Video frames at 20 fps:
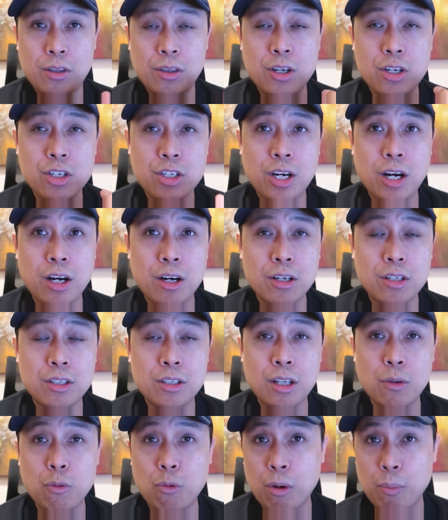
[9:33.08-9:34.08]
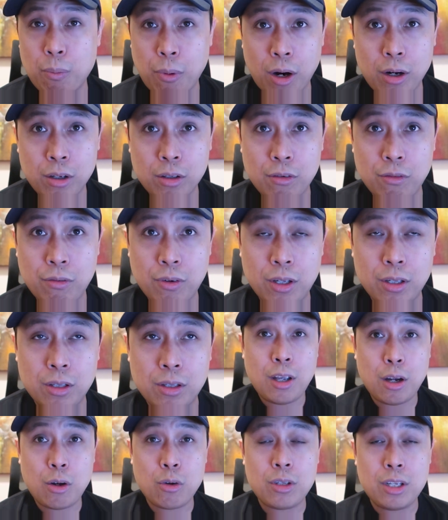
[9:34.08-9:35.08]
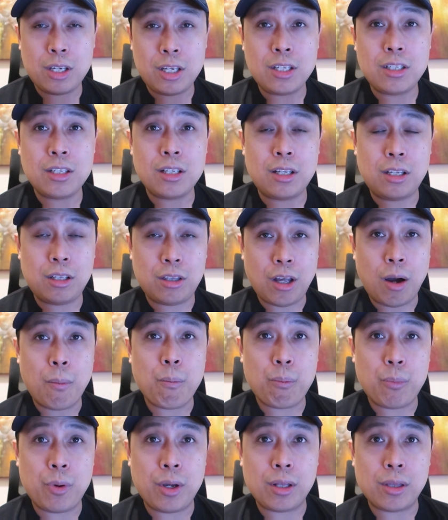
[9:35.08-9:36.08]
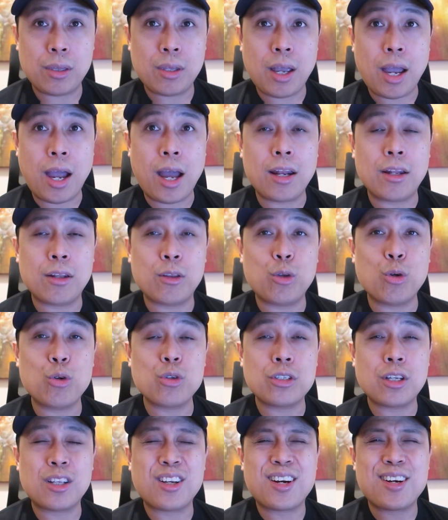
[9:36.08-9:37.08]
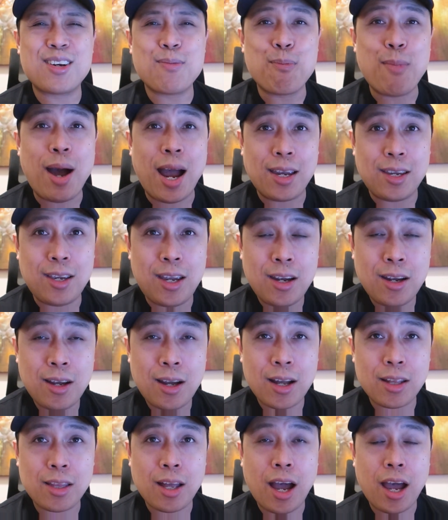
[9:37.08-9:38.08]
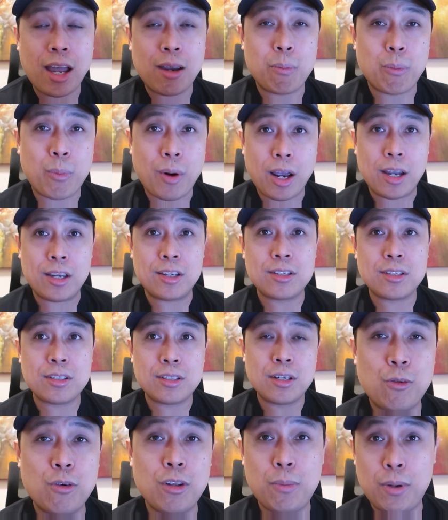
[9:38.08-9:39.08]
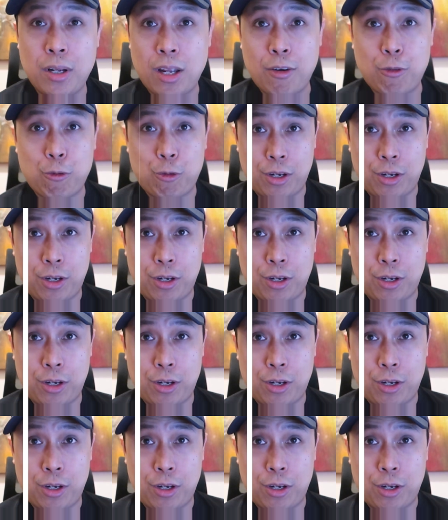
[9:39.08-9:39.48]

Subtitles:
the shares that were part of it, they could easily dump it, and those that are buying at a high price will be left